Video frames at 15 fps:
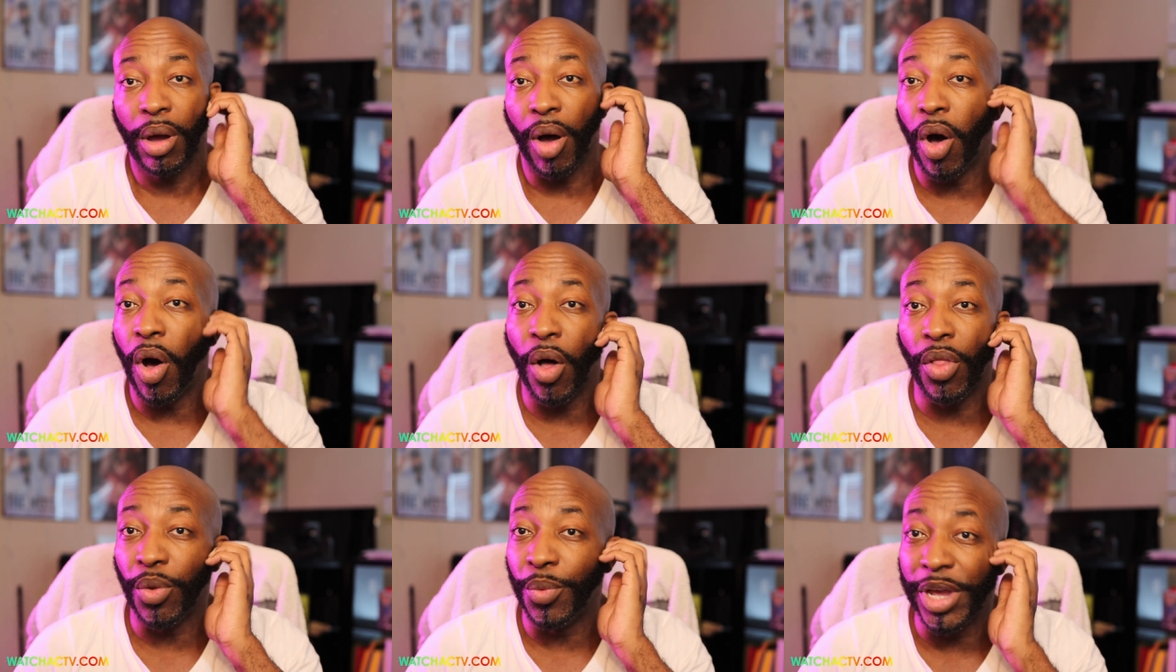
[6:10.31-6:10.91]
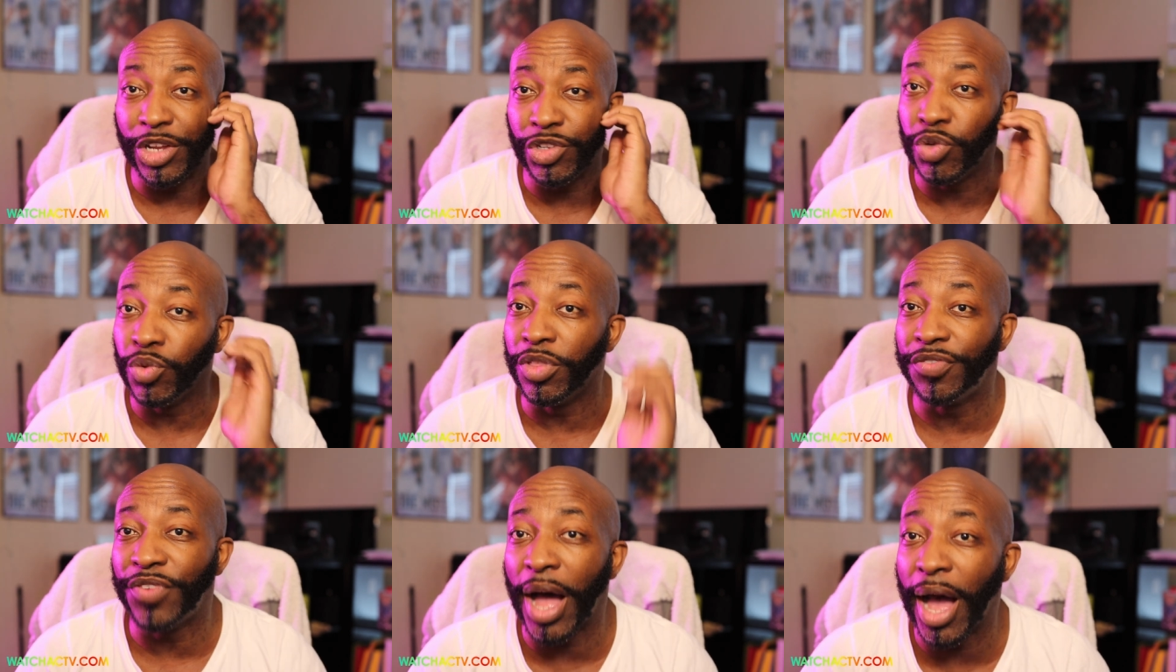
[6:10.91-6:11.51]
all the way to
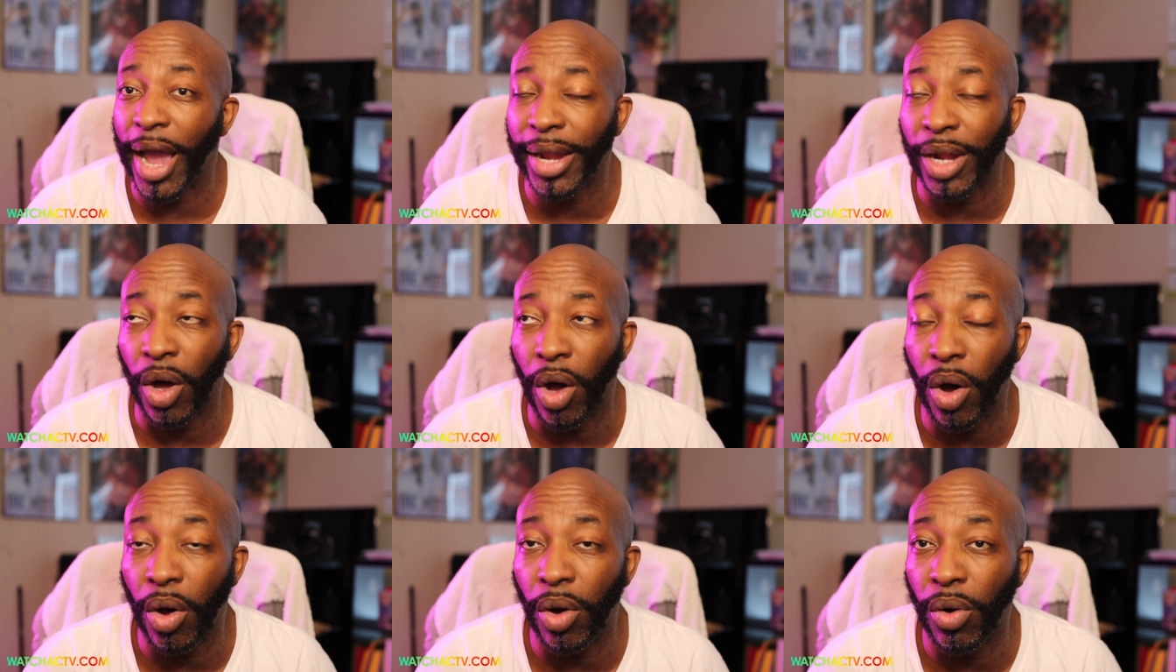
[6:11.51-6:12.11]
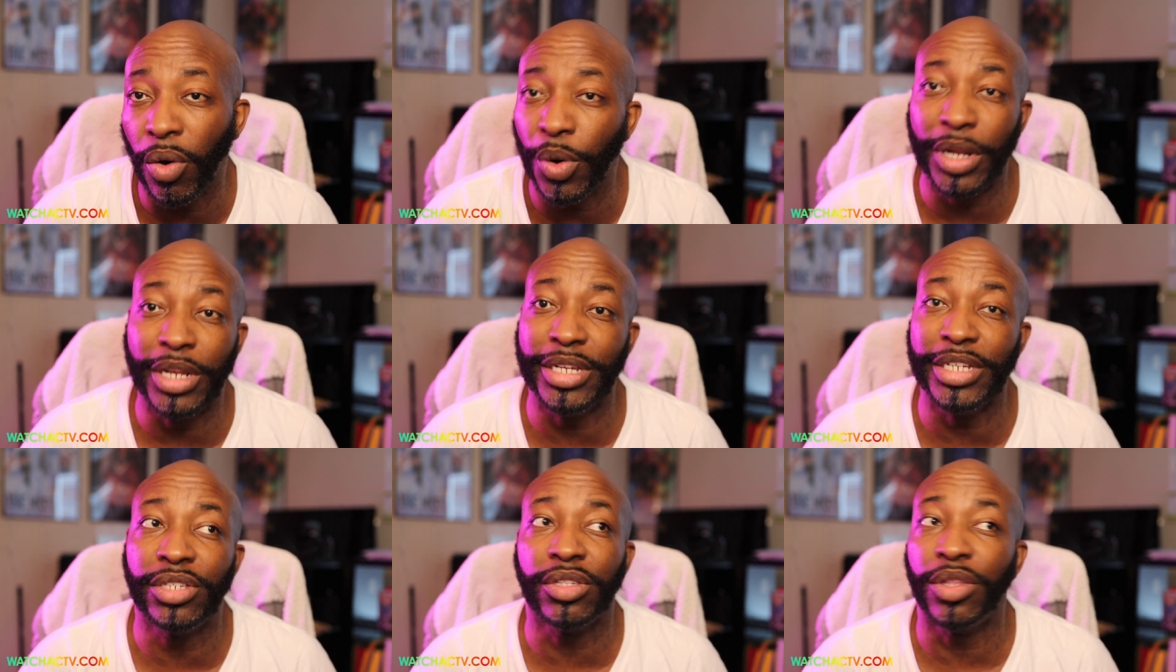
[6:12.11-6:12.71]
the final, or at
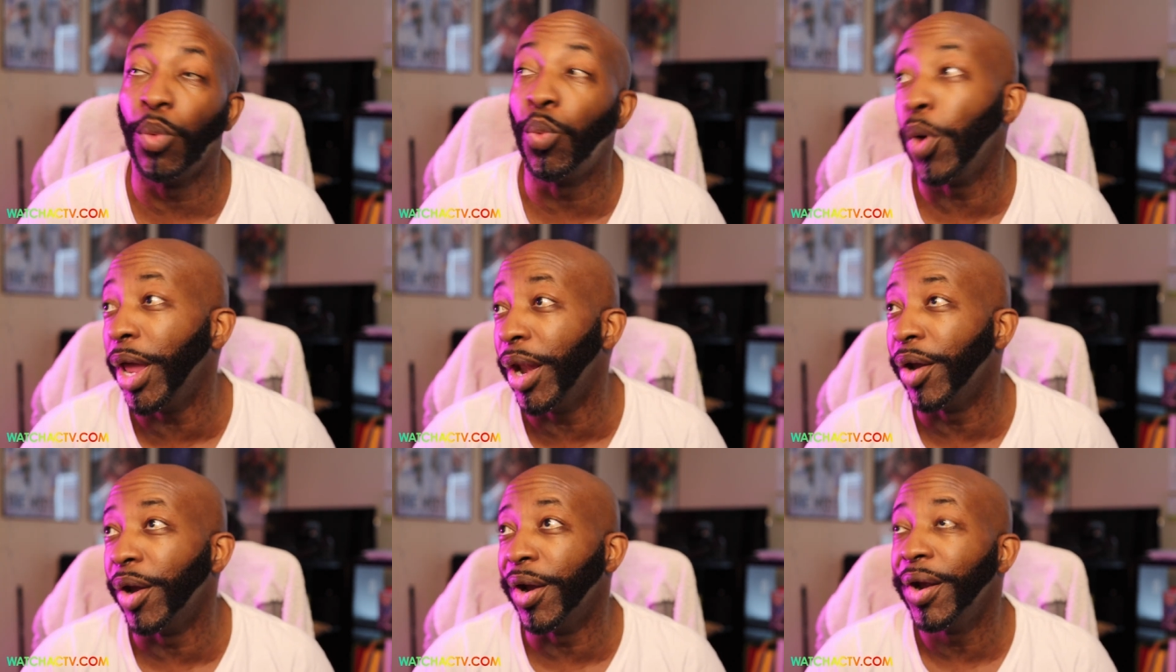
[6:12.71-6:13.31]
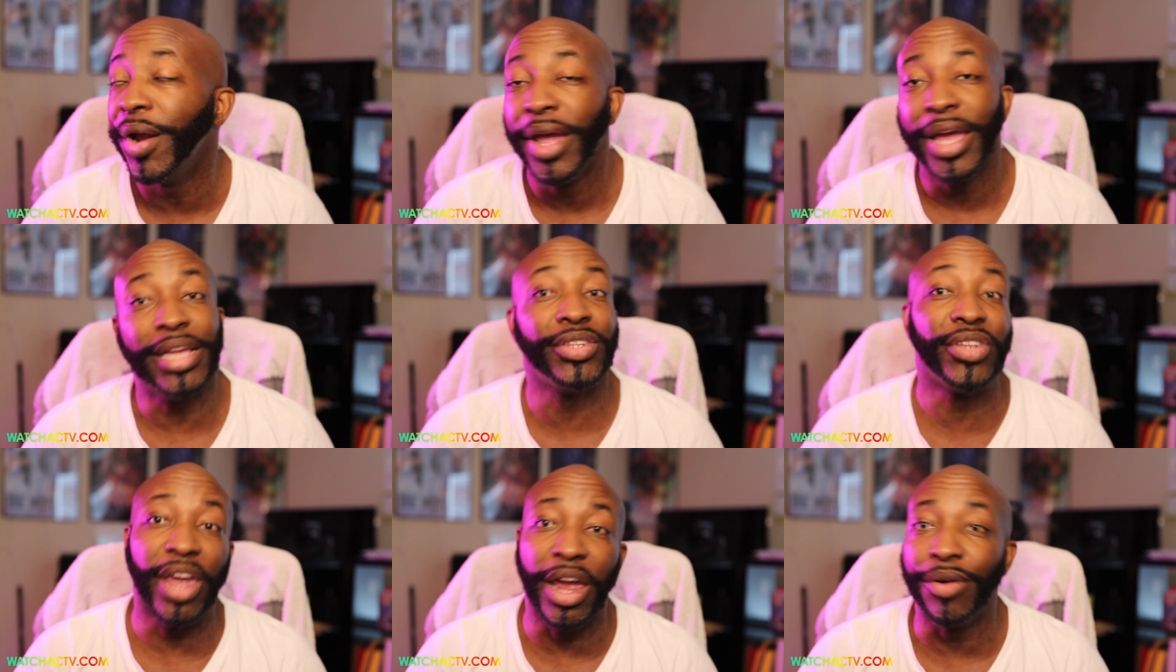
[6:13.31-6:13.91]
least the winner
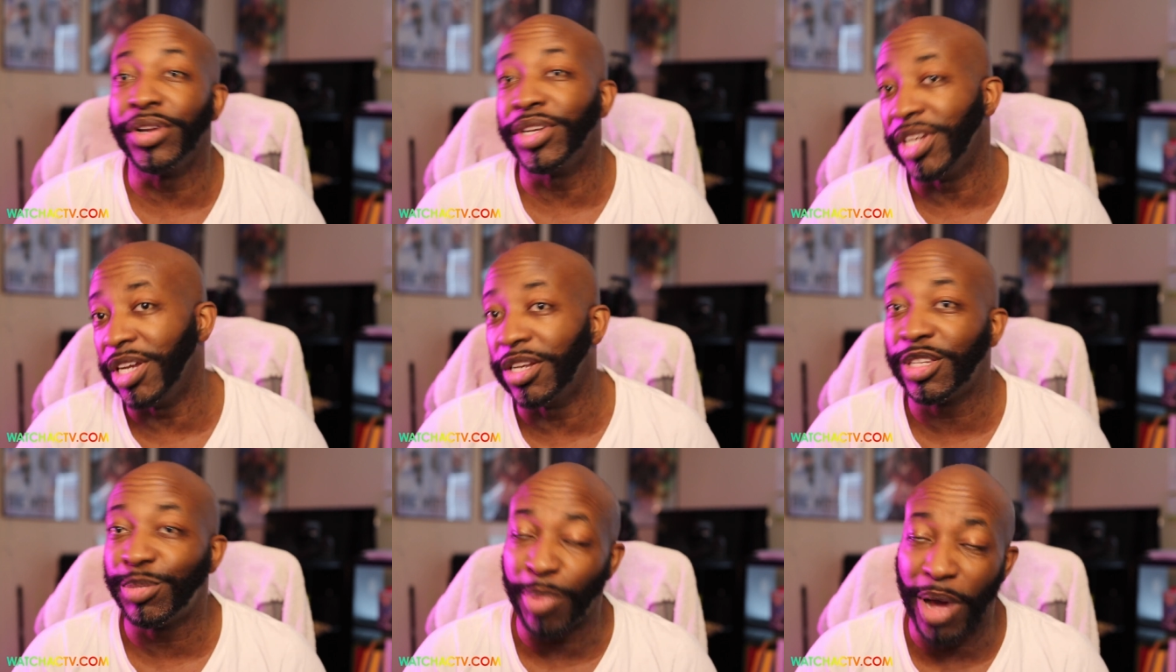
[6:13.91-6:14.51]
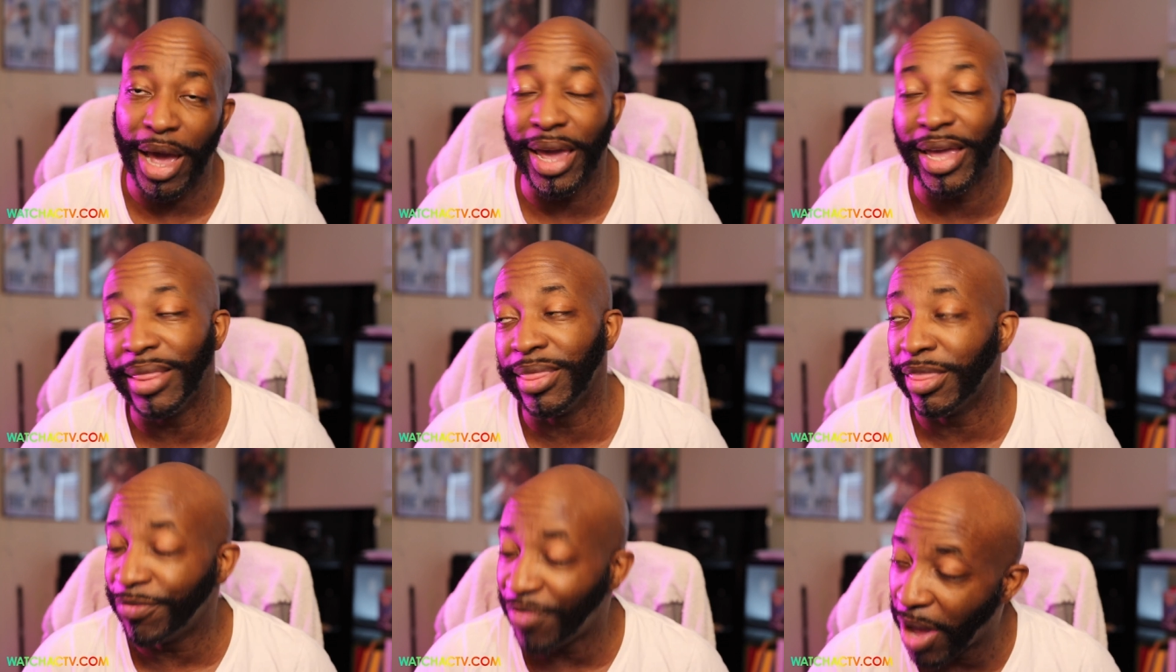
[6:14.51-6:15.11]
is guaranteed a spot
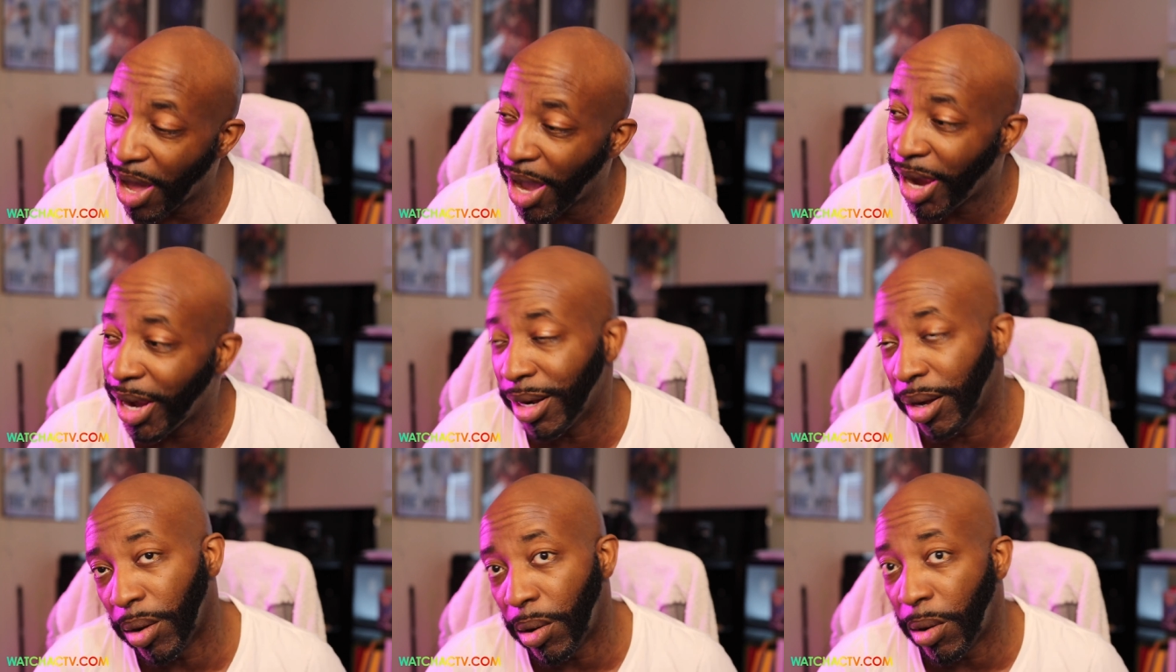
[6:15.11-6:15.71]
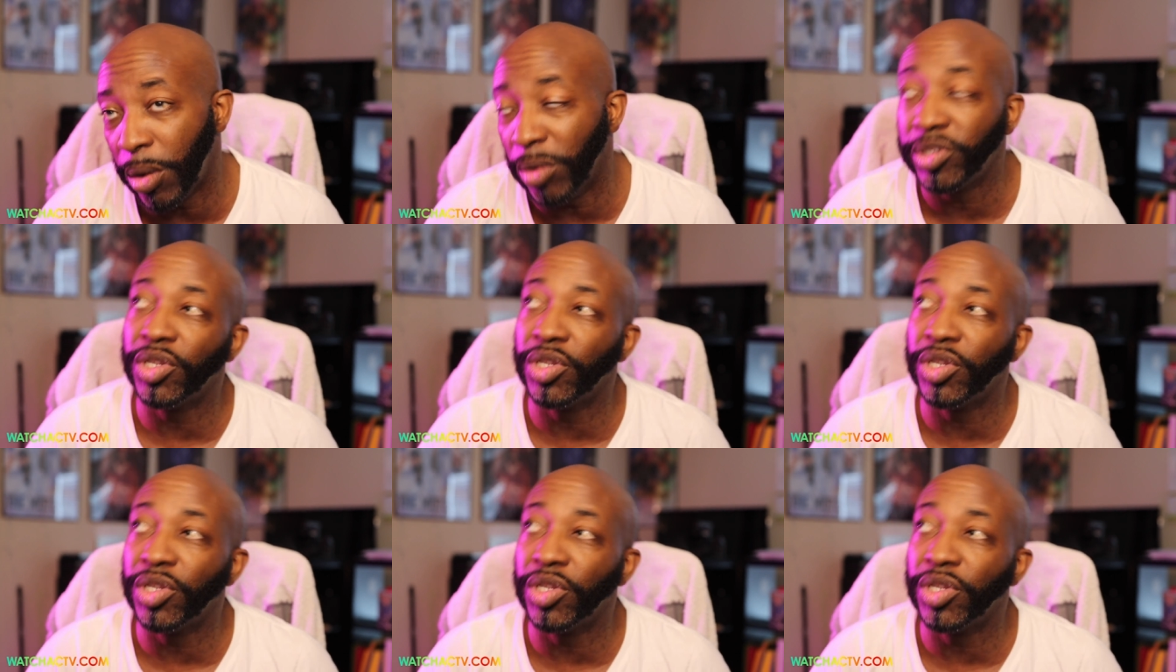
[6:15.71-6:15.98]
in the final.